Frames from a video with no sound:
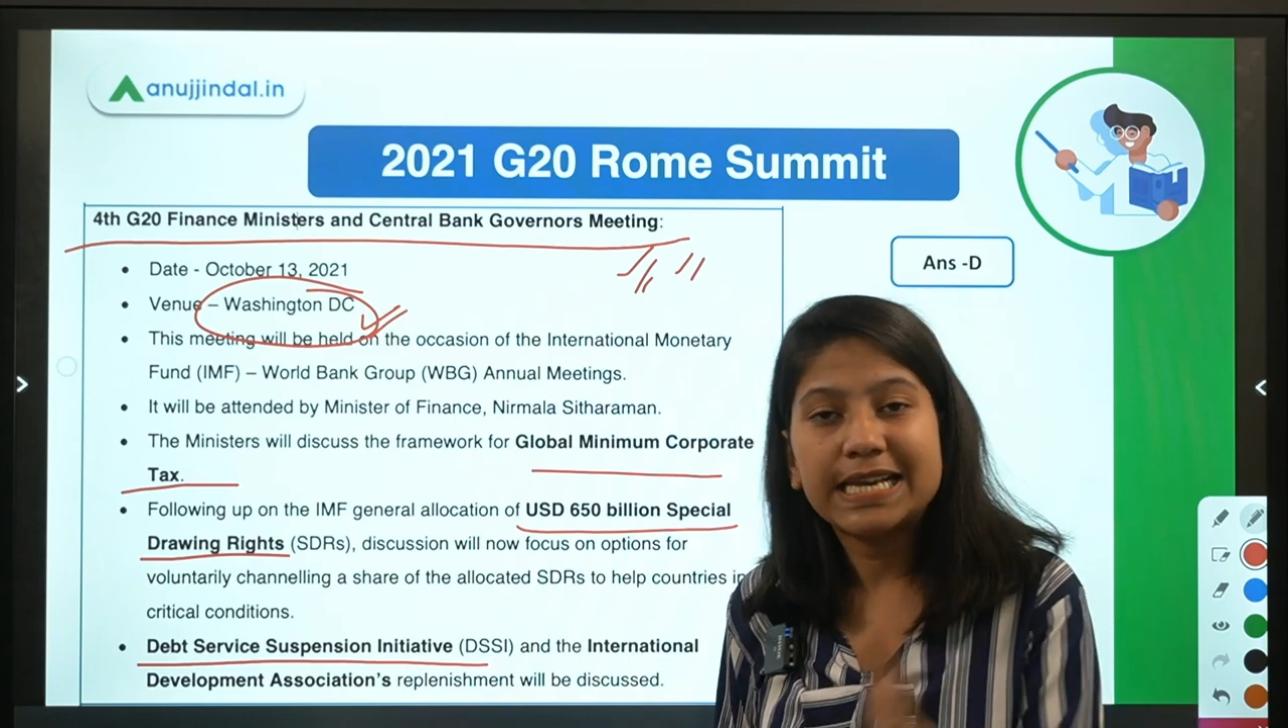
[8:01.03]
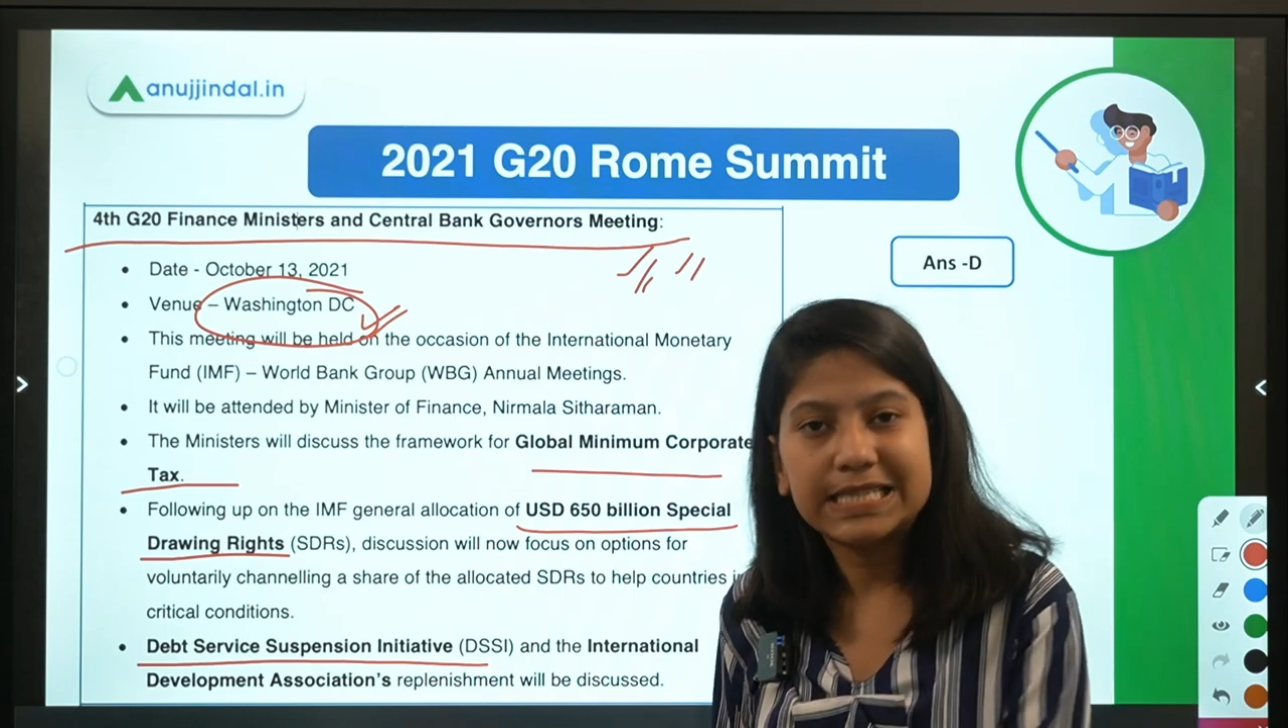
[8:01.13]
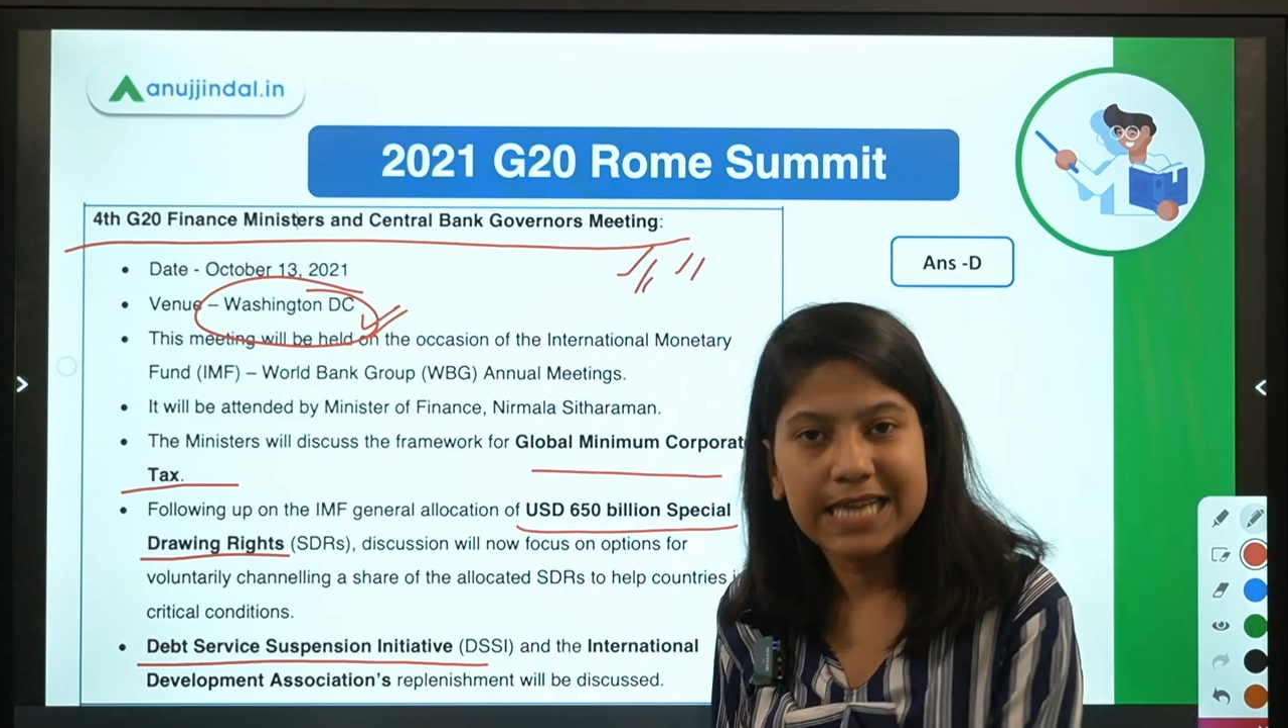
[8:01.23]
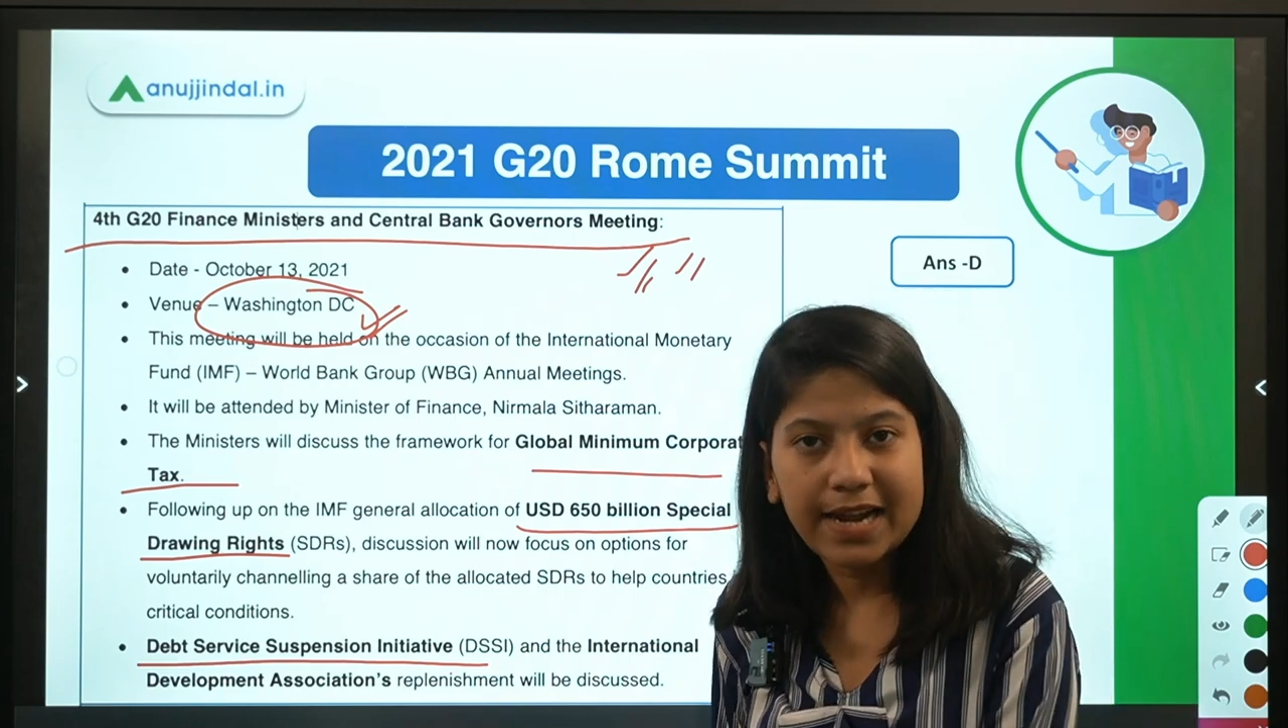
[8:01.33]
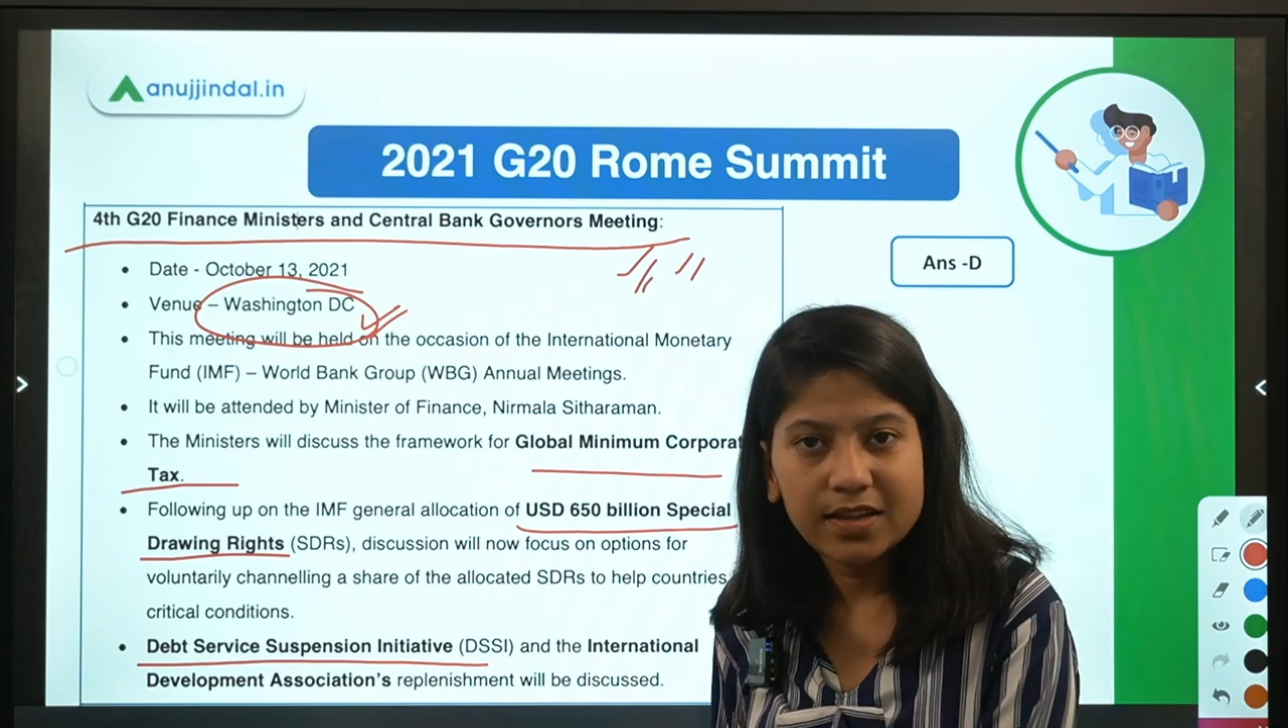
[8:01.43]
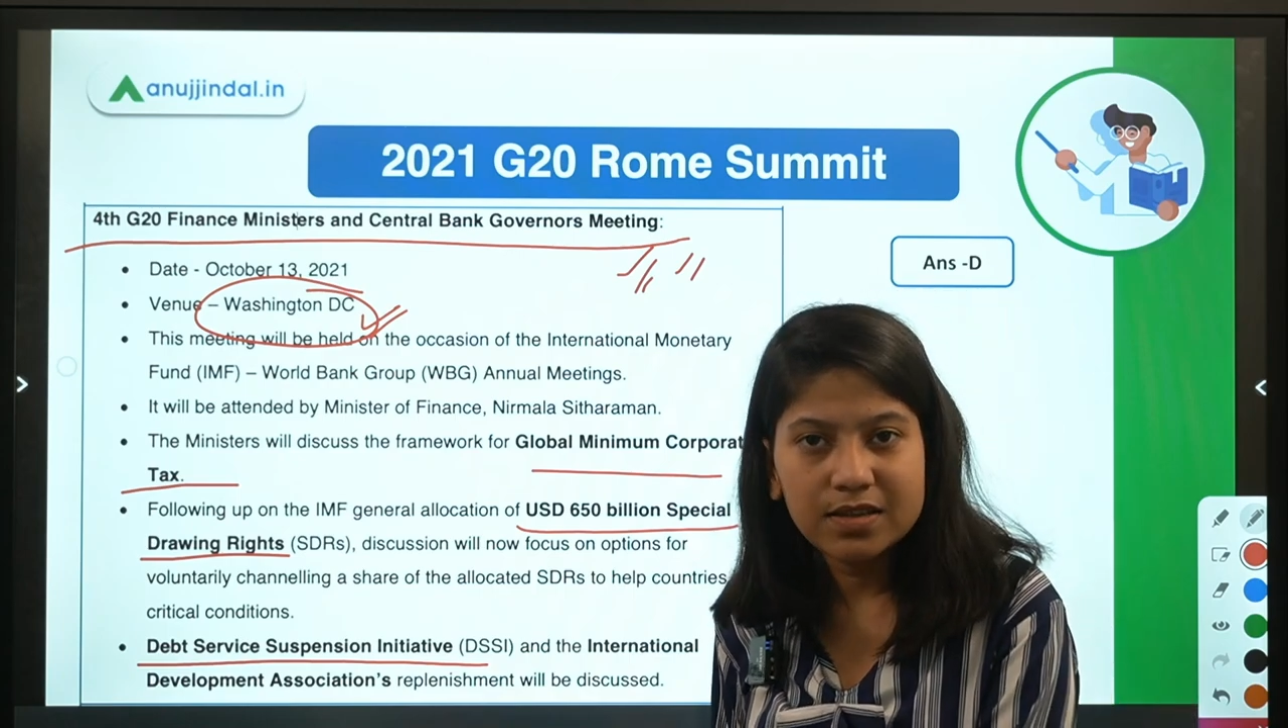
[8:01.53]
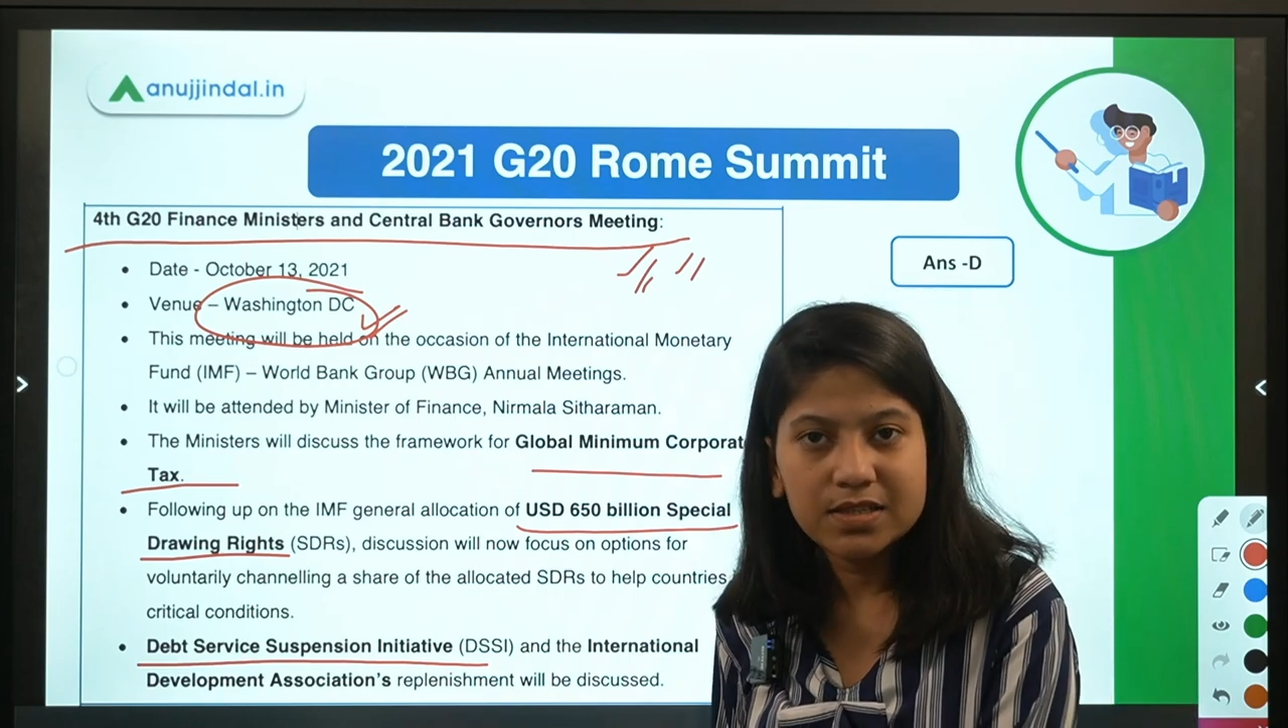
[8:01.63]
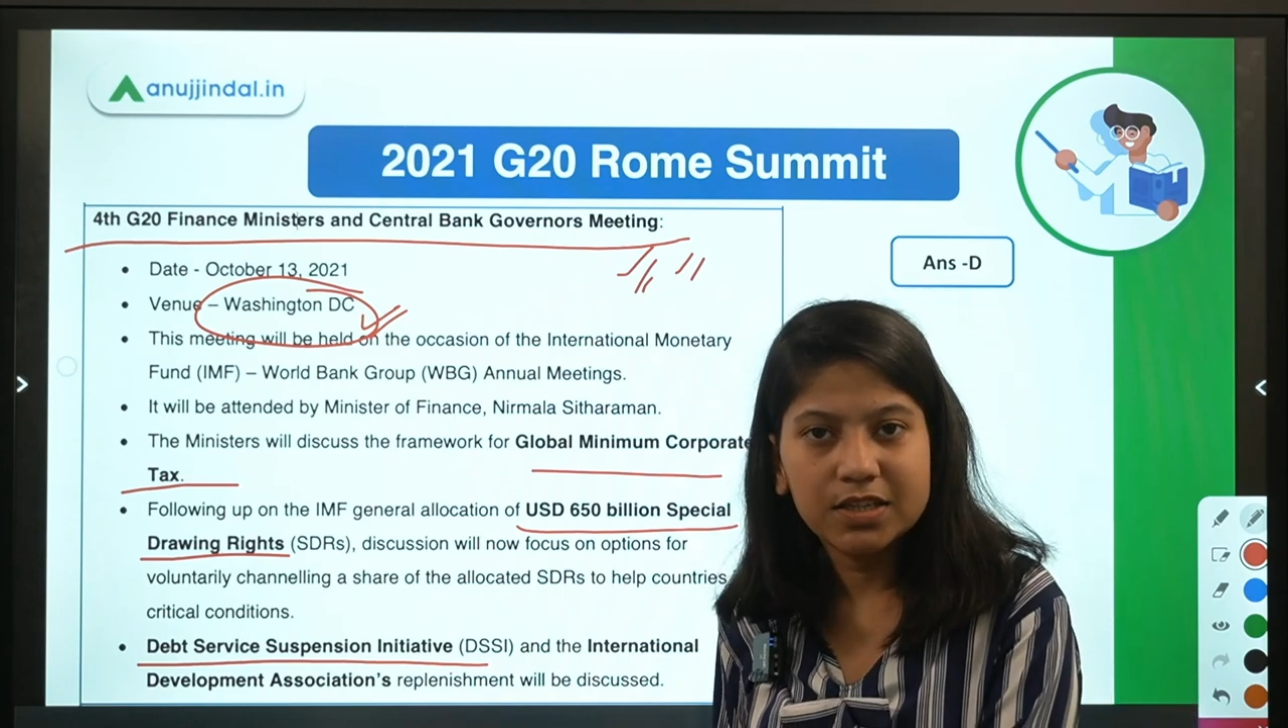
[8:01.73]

extend